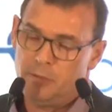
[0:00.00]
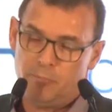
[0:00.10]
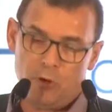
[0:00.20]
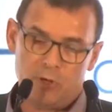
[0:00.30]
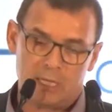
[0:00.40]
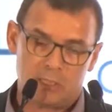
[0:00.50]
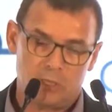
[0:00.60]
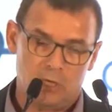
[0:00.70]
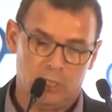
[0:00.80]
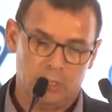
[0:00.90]
the products
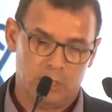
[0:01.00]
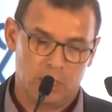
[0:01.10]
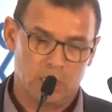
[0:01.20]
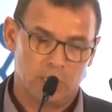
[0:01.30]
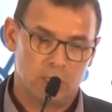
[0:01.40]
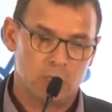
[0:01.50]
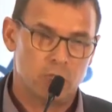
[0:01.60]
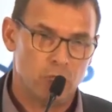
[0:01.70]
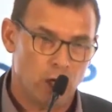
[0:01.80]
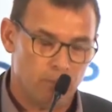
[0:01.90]
on
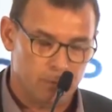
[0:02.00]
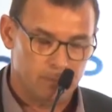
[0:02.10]
top.